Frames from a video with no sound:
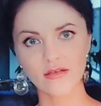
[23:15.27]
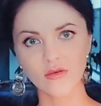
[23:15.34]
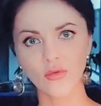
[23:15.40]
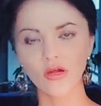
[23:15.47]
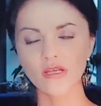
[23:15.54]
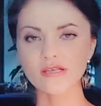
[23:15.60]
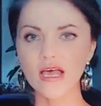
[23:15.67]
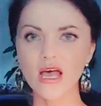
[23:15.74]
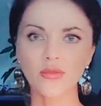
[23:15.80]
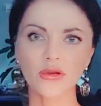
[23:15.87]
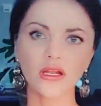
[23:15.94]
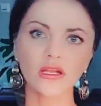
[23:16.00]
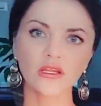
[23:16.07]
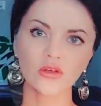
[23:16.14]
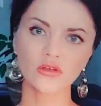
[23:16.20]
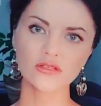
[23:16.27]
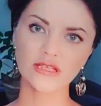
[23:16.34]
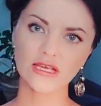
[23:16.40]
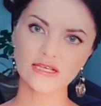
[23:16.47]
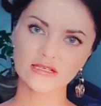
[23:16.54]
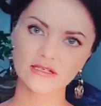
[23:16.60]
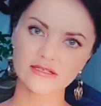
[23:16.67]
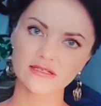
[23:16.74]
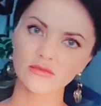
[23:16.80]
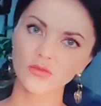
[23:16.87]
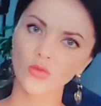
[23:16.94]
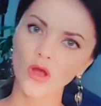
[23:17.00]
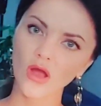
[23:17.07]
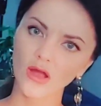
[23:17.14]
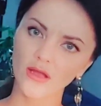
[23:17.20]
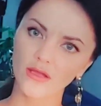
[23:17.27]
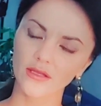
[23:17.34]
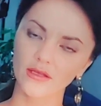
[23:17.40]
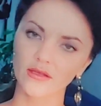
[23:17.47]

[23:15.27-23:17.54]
What is happening in your intestines and why?